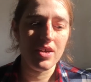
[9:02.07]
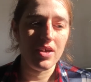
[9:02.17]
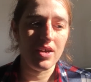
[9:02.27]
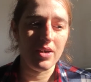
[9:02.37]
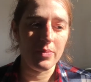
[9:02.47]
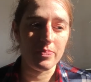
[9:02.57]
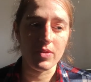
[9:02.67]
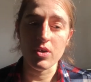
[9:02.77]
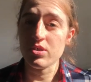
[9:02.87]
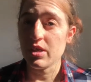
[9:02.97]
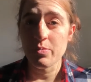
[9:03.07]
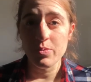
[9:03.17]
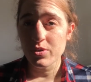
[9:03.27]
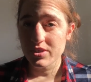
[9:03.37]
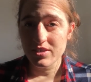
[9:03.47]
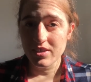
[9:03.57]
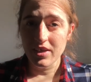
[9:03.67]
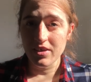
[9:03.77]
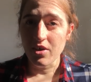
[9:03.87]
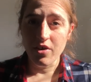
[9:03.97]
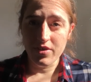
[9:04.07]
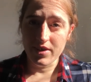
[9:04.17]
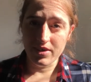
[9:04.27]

um, or some books in other